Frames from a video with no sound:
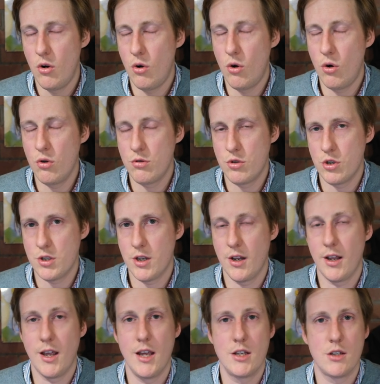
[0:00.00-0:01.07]
or just
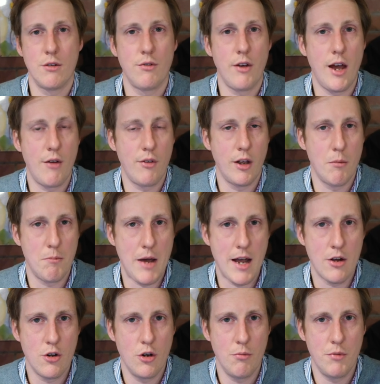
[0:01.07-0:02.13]
in the case of having a
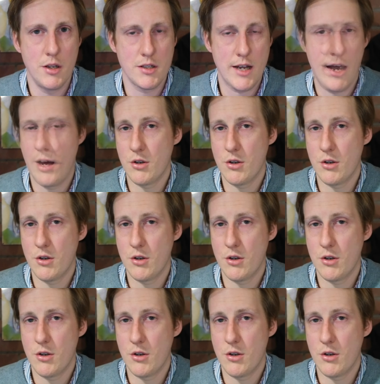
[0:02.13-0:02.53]
backup that's